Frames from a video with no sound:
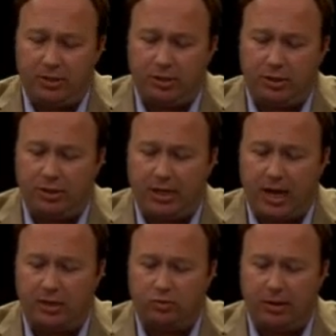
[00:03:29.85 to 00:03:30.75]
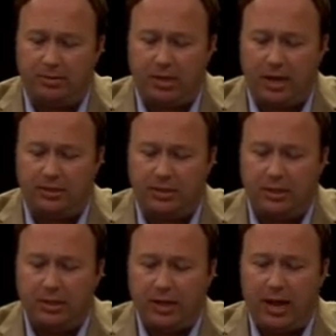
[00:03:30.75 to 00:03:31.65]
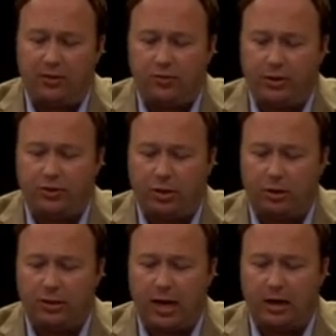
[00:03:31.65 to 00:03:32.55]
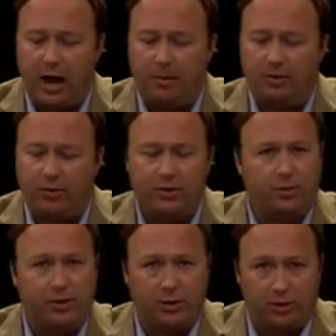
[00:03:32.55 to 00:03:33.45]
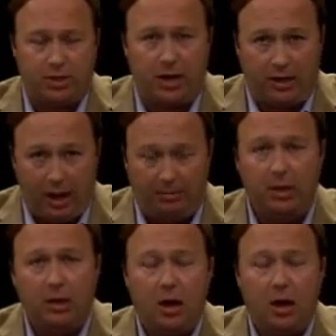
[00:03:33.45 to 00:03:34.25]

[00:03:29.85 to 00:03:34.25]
Be sure and check out his websites at trendsjournal.com and trendsresearch.com.